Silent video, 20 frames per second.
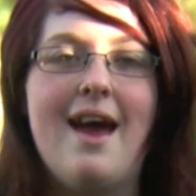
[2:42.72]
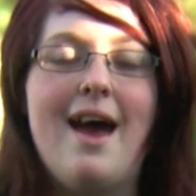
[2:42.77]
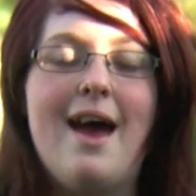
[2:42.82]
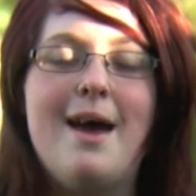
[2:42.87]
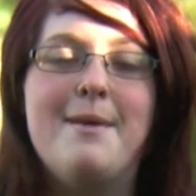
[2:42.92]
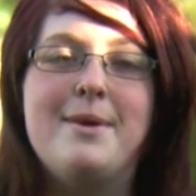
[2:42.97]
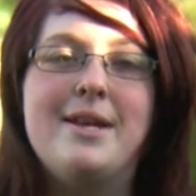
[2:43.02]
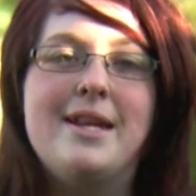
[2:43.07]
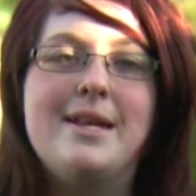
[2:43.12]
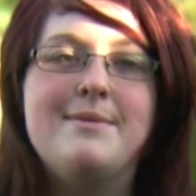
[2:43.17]

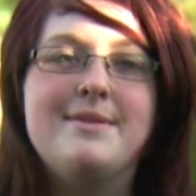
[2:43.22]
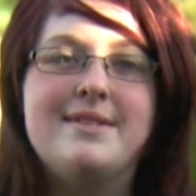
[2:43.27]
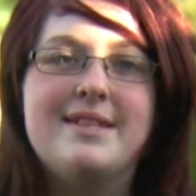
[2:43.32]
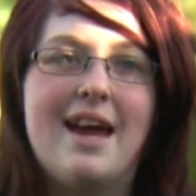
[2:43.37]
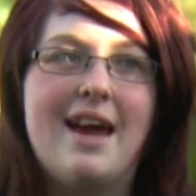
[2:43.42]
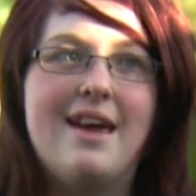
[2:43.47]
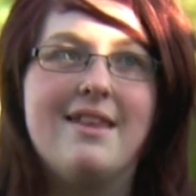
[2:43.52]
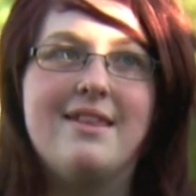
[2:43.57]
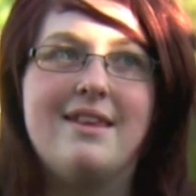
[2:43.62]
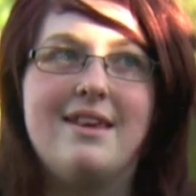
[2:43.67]
Hi, my name is
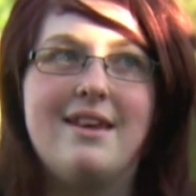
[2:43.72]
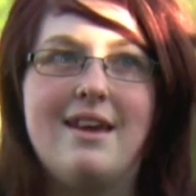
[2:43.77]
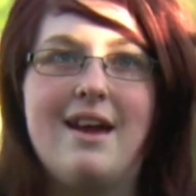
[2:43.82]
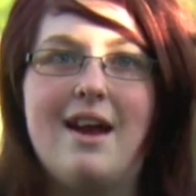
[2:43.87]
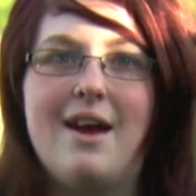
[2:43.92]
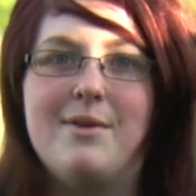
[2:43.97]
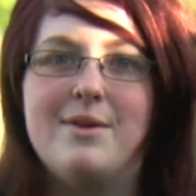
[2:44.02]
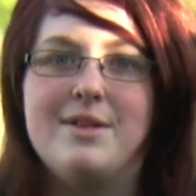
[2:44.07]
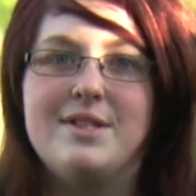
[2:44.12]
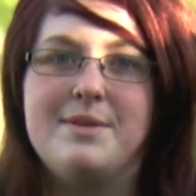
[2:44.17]
Kathy.
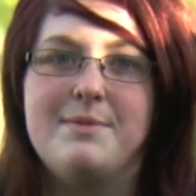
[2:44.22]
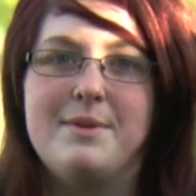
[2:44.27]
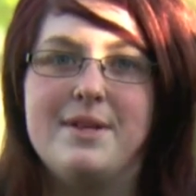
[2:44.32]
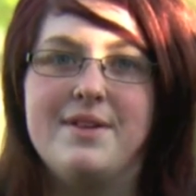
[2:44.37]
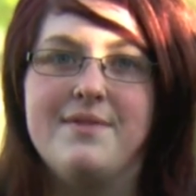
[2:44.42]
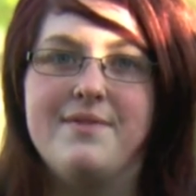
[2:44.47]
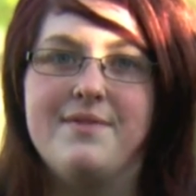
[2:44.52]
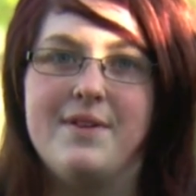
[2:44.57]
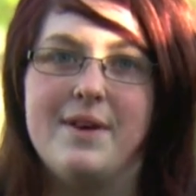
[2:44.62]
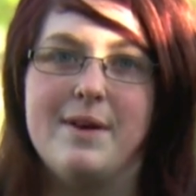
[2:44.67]
I want to be
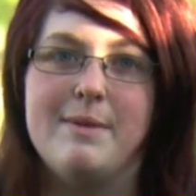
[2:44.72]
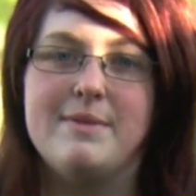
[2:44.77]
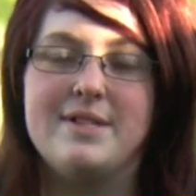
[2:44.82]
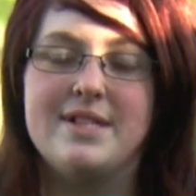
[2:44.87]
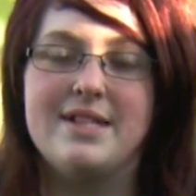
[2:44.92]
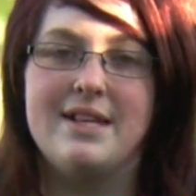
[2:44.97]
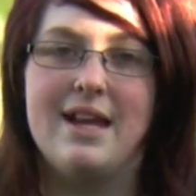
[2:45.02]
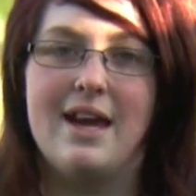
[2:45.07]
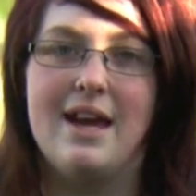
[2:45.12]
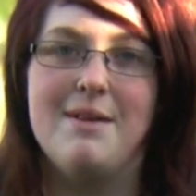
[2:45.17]
confirmed
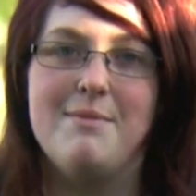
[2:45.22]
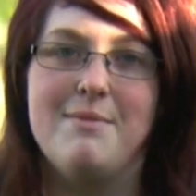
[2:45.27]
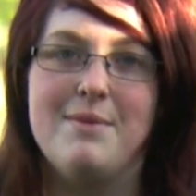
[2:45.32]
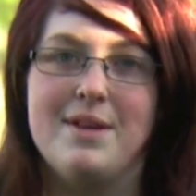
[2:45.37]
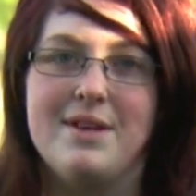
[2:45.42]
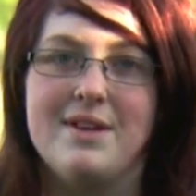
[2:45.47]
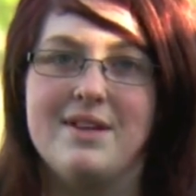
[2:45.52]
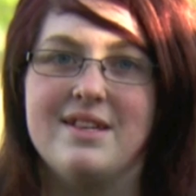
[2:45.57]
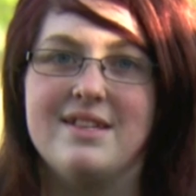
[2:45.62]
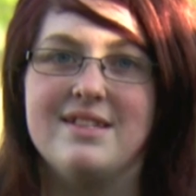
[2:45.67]
tonight
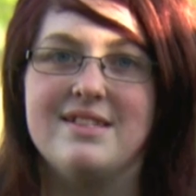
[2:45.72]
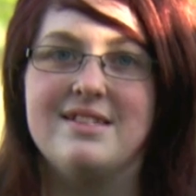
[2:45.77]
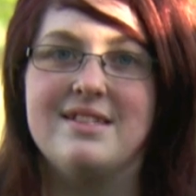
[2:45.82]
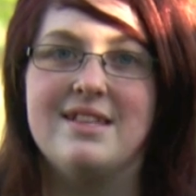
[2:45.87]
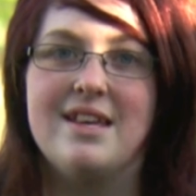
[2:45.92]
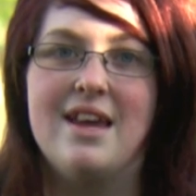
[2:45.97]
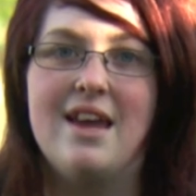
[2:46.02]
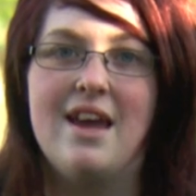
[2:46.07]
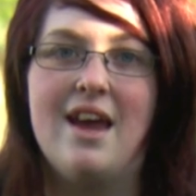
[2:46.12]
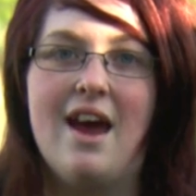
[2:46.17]

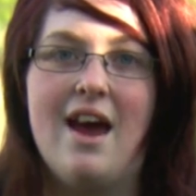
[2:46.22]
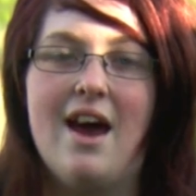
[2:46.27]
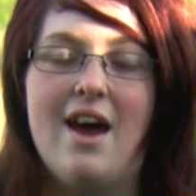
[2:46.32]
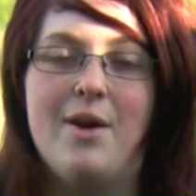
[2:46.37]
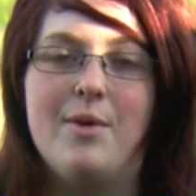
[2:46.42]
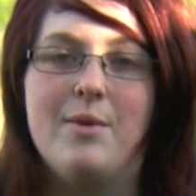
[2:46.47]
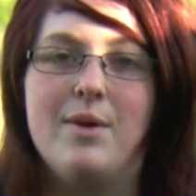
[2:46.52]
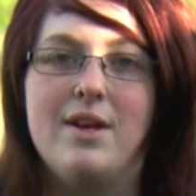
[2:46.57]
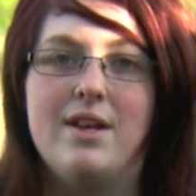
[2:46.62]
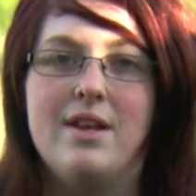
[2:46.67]
because
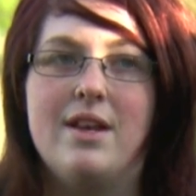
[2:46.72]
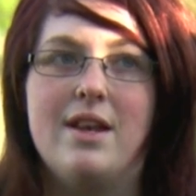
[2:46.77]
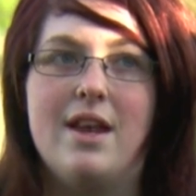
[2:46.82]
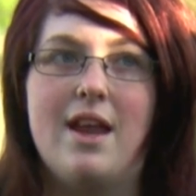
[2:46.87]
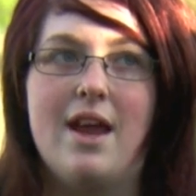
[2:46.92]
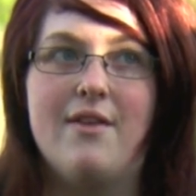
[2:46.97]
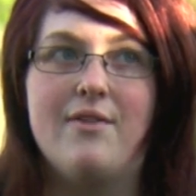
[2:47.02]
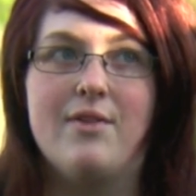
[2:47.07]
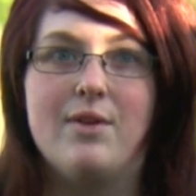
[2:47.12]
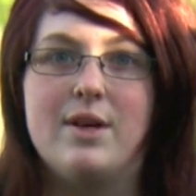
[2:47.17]
I want
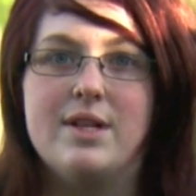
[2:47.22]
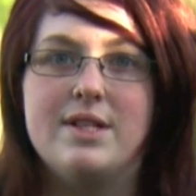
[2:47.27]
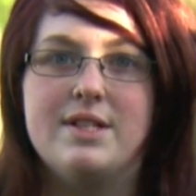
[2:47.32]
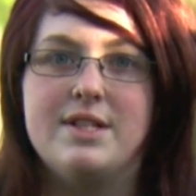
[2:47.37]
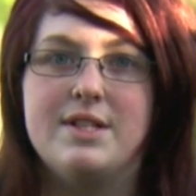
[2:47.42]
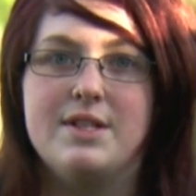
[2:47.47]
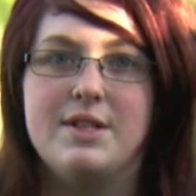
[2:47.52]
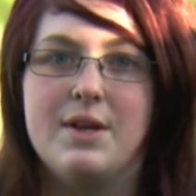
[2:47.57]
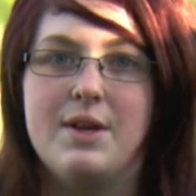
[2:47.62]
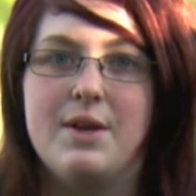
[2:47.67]
everyone
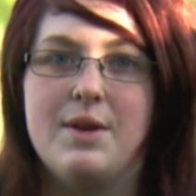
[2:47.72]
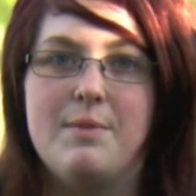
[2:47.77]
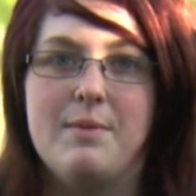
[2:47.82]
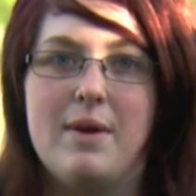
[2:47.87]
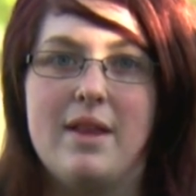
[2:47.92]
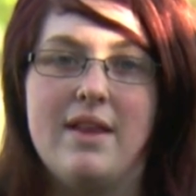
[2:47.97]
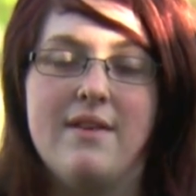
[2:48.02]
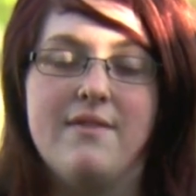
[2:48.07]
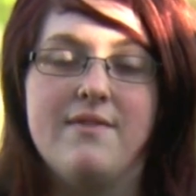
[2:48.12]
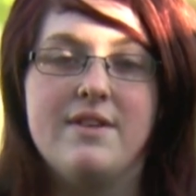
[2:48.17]
to know
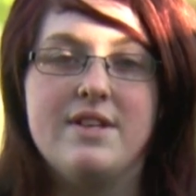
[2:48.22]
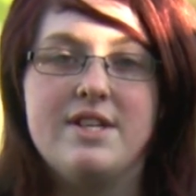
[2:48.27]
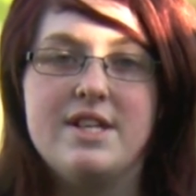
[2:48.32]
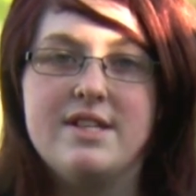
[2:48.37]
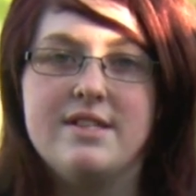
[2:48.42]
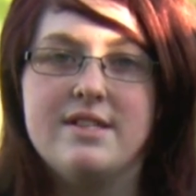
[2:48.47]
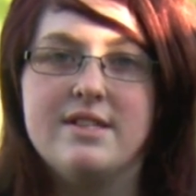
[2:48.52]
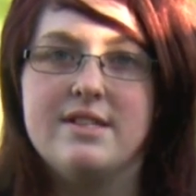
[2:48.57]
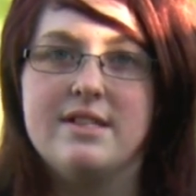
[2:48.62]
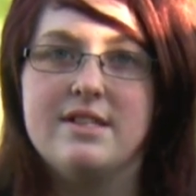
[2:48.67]
my love for
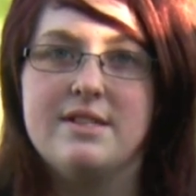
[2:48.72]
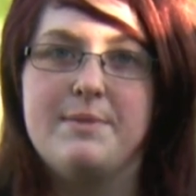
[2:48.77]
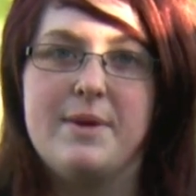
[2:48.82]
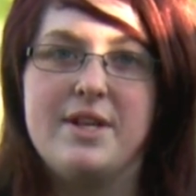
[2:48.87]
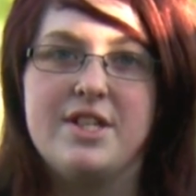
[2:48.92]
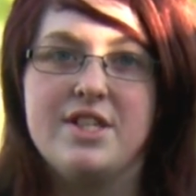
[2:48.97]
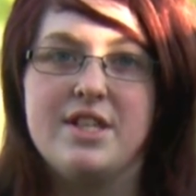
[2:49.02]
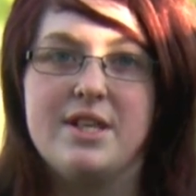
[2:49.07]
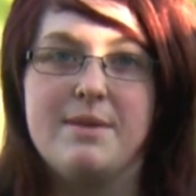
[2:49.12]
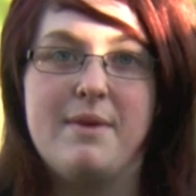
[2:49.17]
Jesus,
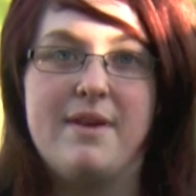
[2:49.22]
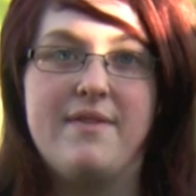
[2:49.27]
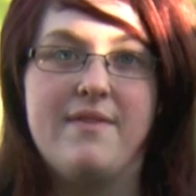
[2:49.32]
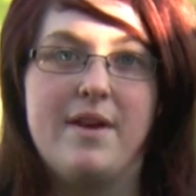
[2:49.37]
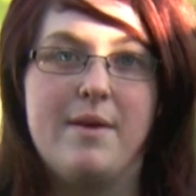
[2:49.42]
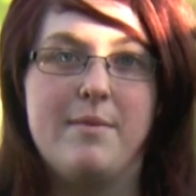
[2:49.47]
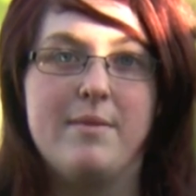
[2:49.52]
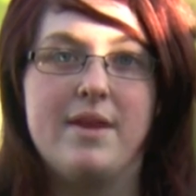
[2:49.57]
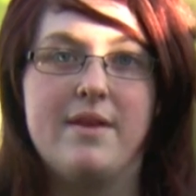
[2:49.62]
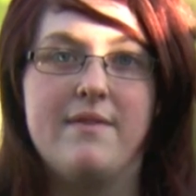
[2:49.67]
especially my
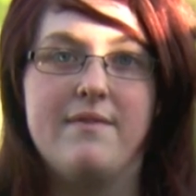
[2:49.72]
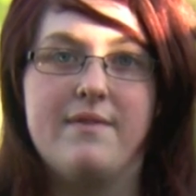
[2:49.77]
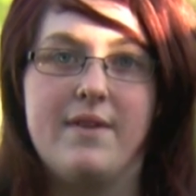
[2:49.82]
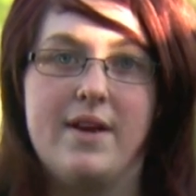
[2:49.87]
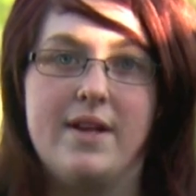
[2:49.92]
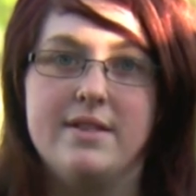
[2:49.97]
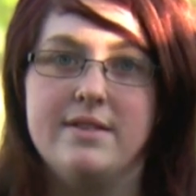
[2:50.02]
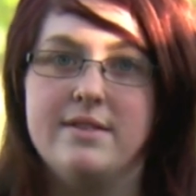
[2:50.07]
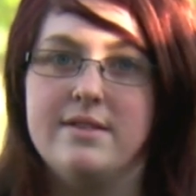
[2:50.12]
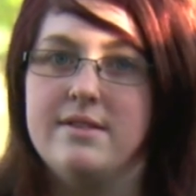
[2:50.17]
family and
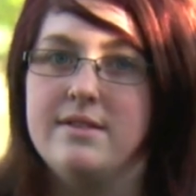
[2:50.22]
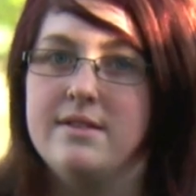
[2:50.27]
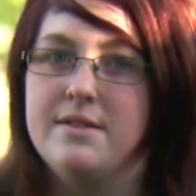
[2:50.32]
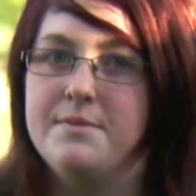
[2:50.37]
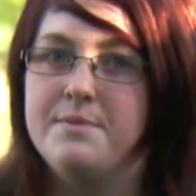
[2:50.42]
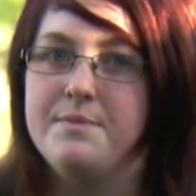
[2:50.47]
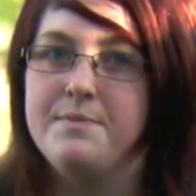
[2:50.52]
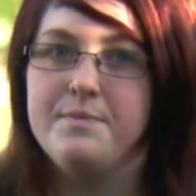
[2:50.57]
friends.